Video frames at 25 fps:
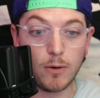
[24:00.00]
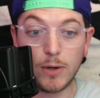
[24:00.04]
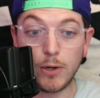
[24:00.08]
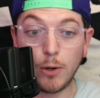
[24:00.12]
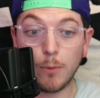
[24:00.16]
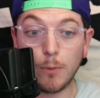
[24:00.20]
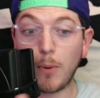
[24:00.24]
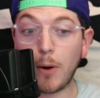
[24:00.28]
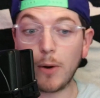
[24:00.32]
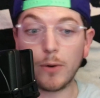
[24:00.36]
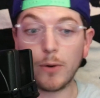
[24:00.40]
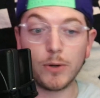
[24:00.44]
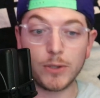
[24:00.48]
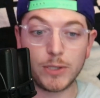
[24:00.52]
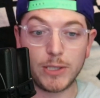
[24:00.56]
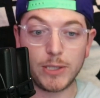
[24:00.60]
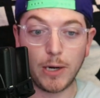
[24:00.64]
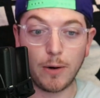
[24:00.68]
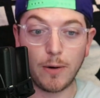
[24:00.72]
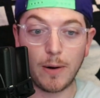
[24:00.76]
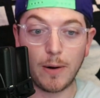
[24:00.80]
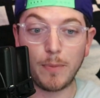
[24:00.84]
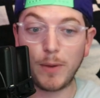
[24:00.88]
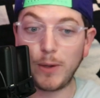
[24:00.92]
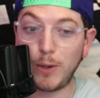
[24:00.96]
partner
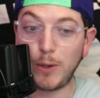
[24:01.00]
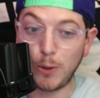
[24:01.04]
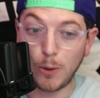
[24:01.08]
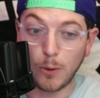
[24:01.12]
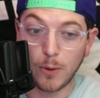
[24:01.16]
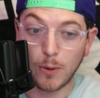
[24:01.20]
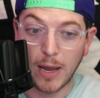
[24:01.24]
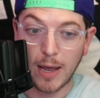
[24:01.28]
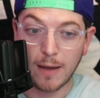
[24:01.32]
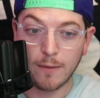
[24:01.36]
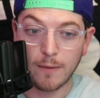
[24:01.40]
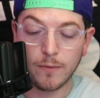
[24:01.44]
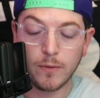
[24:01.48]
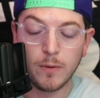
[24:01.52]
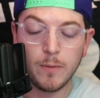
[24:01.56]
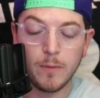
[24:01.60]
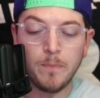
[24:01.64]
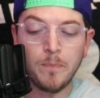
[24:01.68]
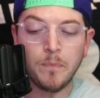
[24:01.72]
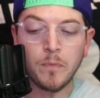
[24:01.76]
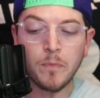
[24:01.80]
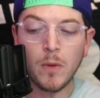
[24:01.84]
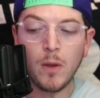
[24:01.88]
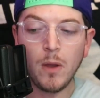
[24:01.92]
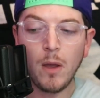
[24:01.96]
CRM that you don't have,
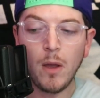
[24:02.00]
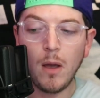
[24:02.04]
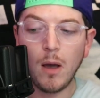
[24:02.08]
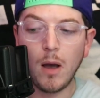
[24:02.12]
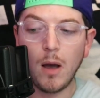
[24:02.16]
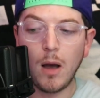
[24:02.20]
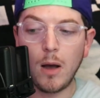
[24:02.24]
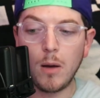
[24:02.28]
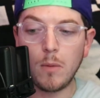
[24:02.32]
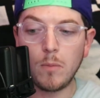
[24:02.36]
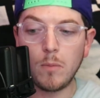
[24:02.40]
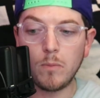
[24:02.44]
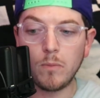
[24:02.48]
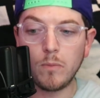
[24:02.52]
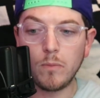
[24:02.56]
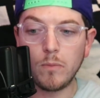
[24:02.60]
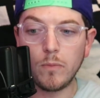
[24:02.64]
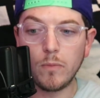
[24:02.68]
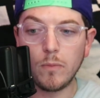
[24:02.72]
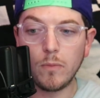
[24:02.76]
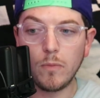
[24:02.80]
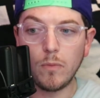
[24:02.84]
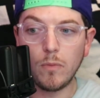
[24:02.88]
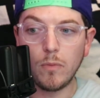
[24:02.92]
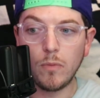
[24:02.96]

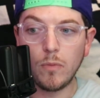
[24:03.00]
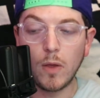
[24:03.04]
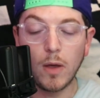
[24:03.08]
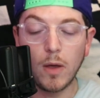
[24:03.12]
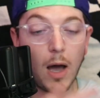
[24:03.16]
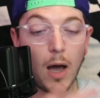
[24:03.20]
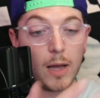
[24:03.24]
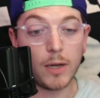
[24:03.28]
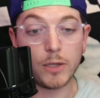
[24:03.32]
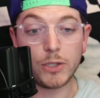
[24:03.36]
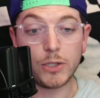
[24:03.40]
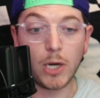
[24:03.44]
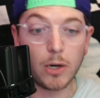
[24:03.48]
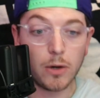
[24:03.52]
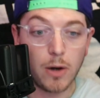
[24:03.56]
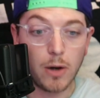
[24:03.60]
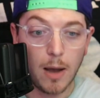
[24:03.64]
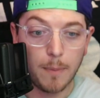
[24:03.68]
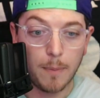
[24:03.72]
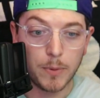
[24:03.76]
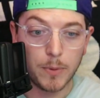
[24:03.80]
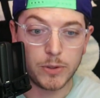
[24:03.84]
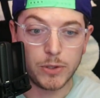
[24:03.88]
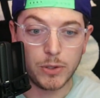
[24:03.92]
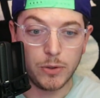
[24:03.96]
the shared
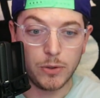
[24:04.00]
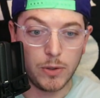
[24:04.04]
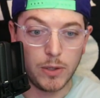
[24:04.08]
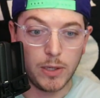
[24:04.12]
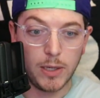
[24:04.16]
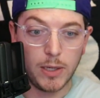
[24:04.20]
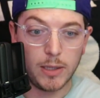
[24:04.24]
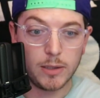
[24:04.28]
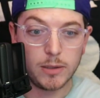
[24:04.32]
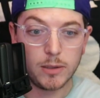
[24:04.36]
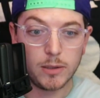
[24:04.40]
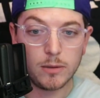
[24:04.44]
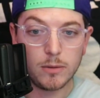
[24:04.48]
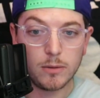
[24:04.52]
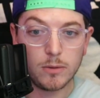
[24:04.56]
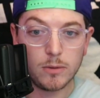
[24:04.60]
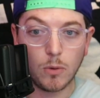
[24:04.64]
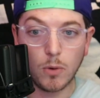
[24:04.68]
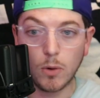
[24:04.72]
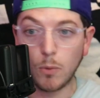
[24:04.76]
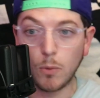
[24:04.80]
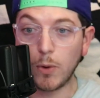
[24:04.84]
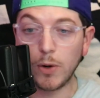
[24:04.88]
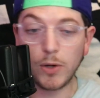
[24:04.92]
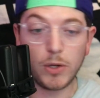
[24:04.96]
opportunities,
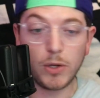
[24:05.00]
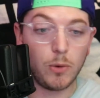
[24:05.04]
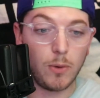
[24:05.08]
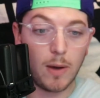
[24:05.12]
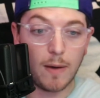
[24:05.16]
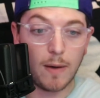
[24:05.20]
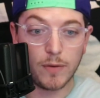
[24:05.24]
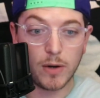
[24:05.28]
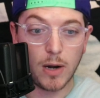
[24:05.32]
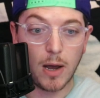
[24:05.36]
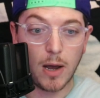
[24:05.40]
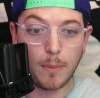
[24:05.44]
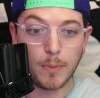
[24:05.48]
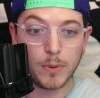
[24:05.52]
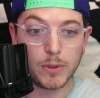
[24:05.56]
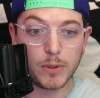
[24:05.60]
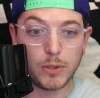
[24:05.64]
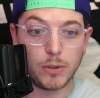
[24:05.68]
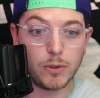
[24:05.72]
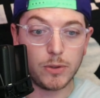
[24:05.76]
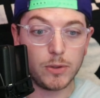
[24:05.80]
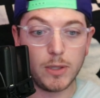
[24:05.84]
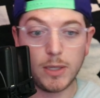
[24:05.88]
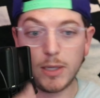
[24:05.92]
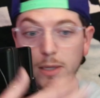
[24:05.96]
or where you have an
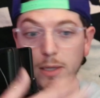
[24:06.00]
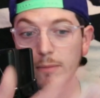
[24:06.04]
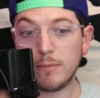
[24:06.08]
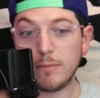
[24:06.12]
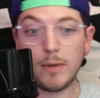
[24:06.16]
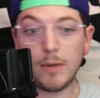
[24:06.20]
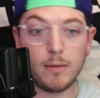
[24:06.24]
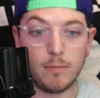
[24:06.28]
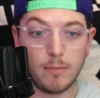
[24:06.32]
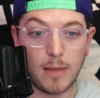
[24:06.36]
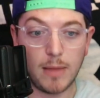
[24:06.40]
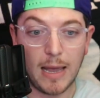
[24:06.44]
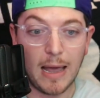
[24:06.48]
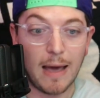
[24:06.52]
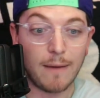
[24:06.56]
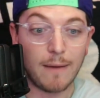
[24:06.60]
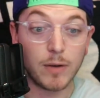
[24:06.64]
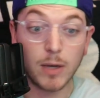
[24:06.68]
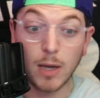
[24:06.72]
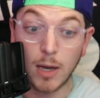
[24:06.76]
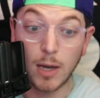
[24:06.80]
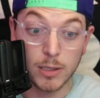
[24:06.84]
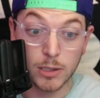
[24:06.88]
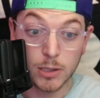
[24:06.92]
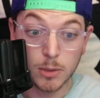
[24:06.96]
opportunity and they have a
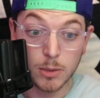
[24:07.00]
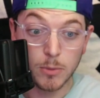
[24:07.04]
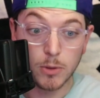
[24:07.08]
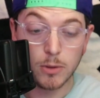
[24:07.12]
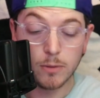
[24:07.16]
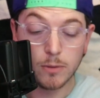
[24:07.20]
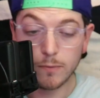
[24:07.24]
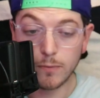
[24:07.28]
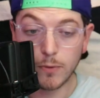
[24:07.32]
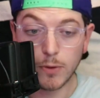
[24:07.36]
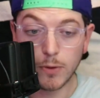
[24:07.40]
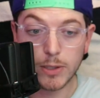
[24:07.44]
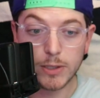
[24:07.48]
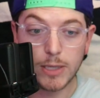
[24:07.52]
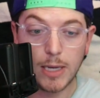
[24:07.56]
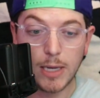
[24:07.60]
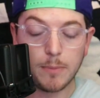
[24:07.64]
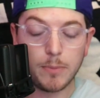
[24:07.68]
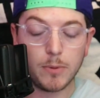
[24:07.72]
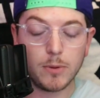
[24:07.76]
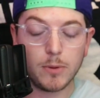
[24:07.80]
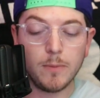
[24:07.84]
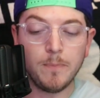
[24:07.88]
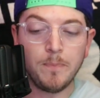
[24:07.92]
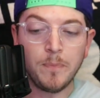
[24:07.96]
customer, for
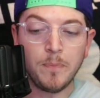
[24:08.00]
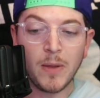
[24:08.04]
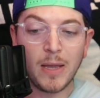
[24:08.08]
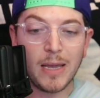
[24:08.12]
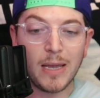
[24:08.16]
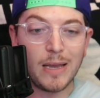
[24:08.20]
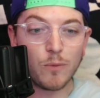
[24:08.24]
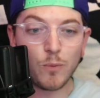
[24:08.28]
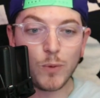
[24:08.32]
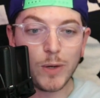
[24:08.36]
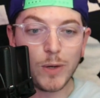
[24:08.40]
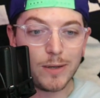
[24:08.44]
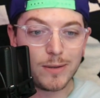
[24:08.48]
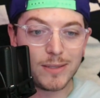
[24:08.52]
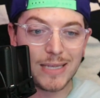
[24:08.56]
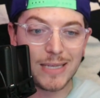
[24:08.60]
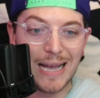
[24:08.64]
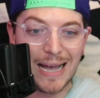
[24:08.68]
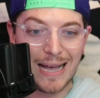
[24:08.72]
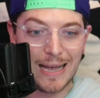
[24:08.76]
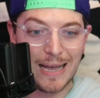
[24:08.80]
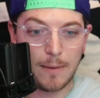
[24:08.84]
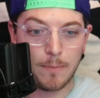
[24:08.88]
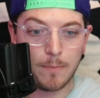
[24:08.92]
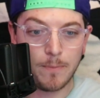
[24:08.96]
example, in real time.